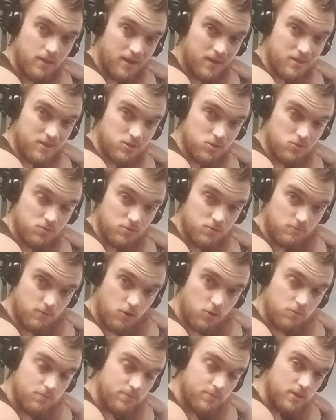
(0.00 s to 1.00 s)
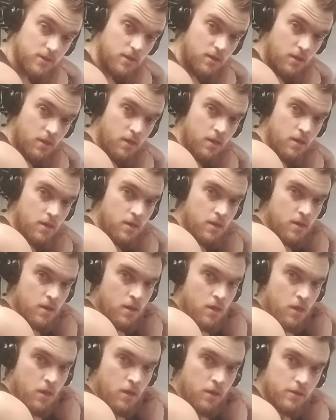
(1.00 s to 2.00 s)
I like doing the rope.
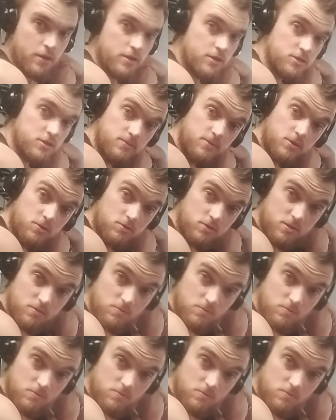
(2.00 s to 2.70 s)
So I'm doing